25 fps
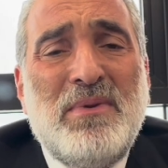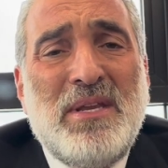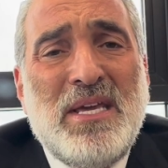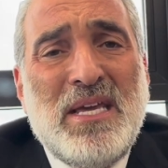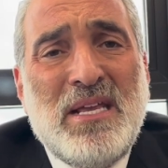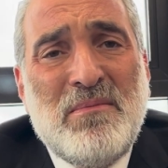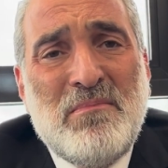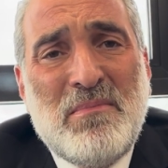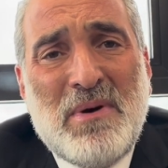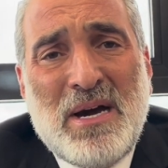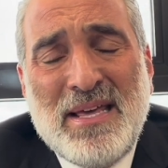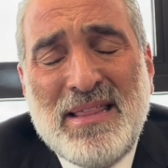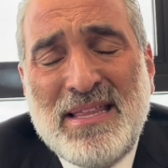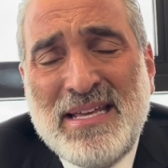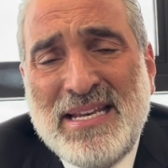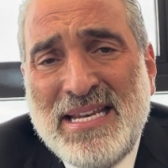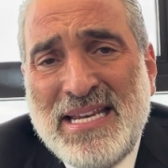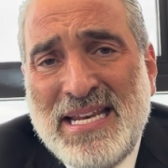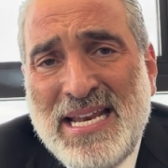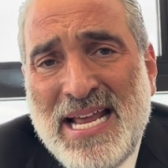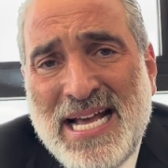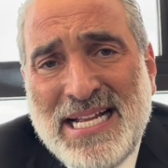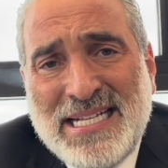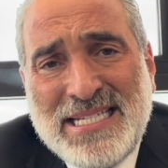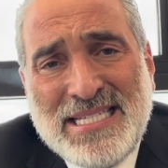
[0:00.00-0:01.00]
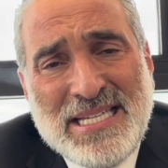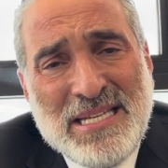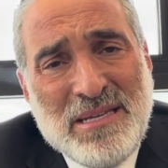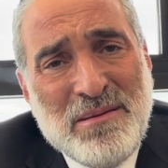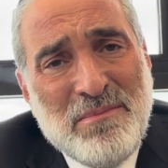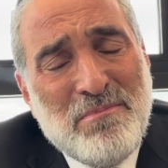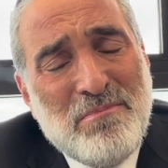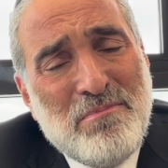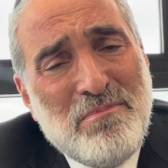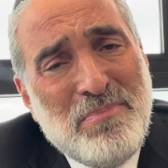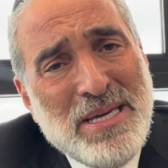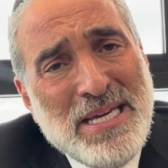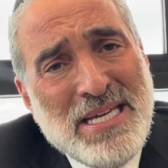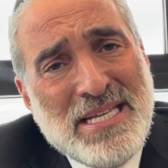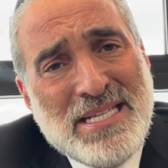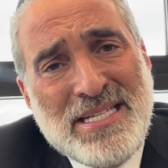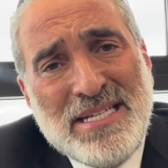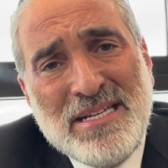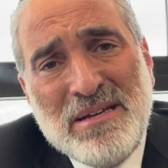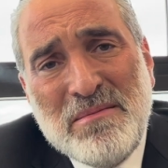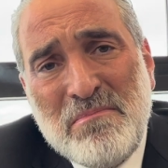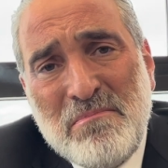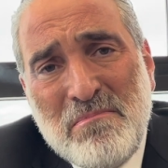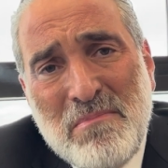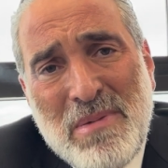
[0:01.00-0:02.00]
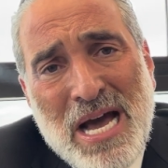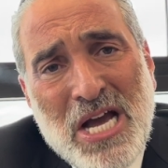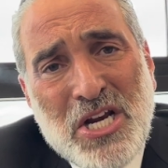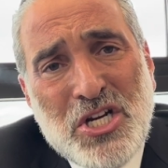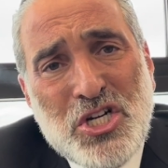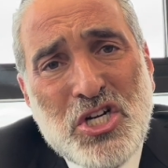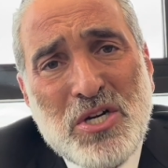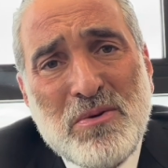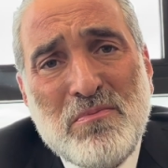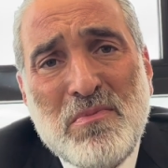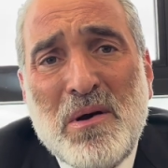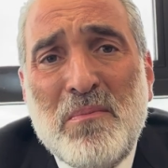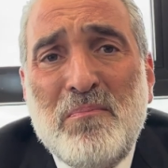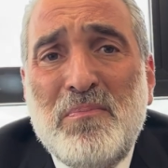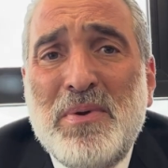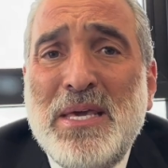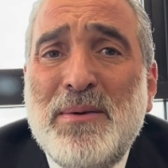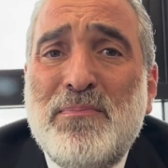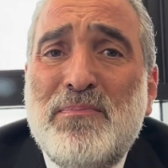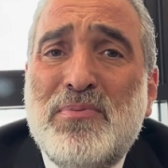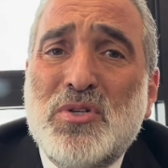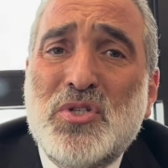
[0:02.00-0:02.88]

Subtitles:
in by the Nazi bestia Machshamam. People